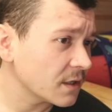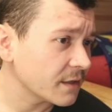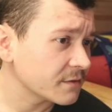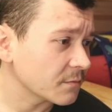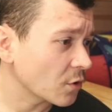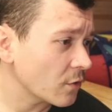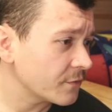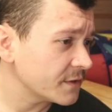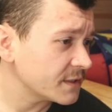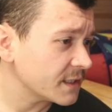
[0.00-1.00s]
I have some
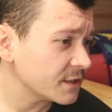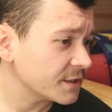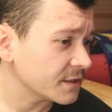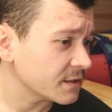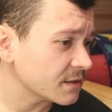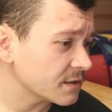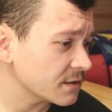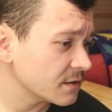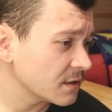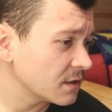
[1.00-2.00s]
coffee
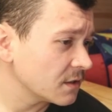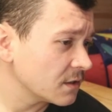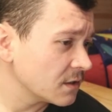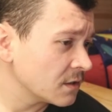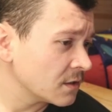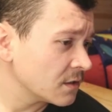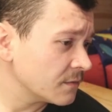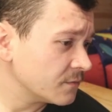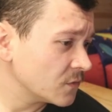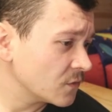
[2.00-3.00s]
sessions.
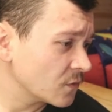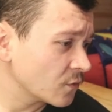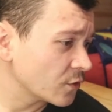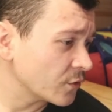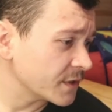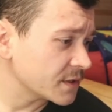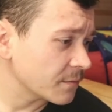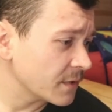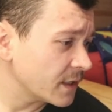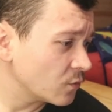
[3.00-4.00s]
We're doing
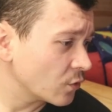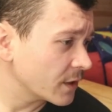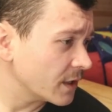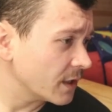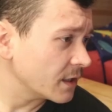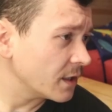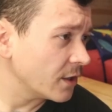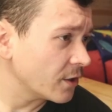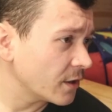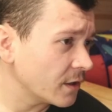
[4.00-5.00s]
some networking
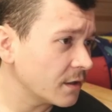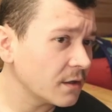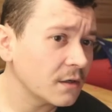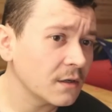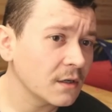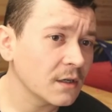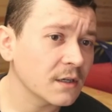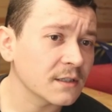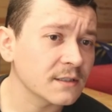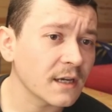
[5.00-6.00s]
here
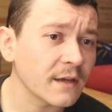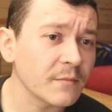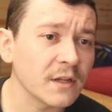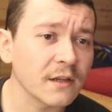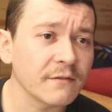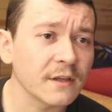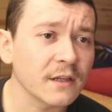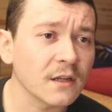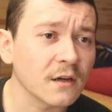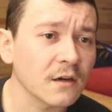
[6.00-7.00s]
because I've been
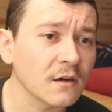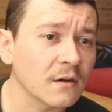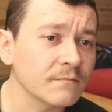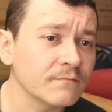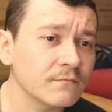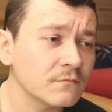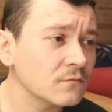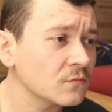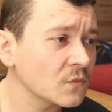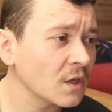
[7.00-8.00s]
living
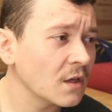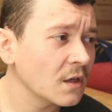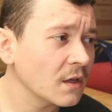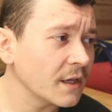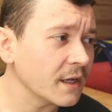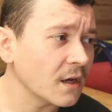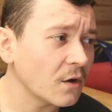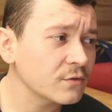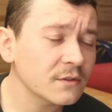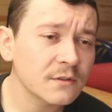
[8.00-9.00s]
in a
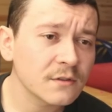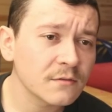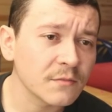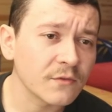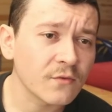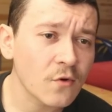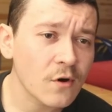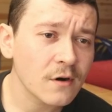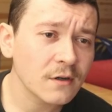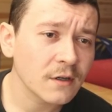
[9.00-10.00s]
house
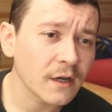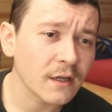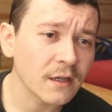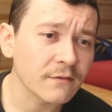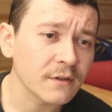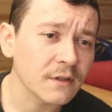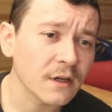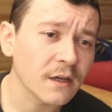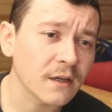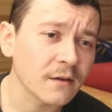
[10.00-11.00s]
before. I
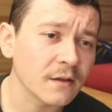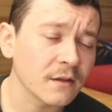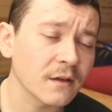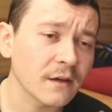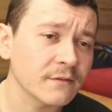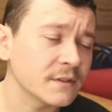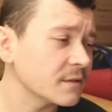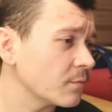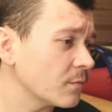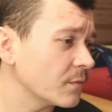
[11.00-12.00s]
have
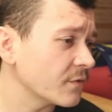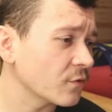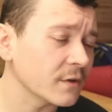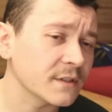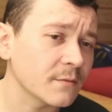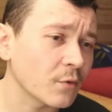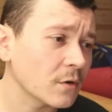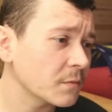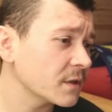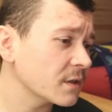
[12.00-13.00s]
this before this
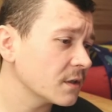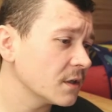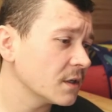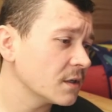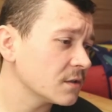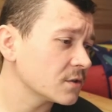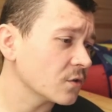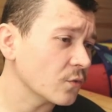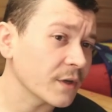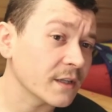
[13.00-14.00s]
apartment,
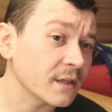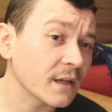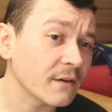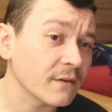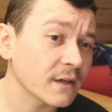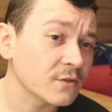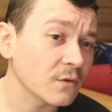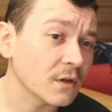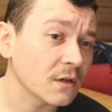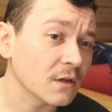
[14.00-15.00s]
so I didn't have
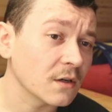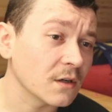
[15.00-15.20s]
actual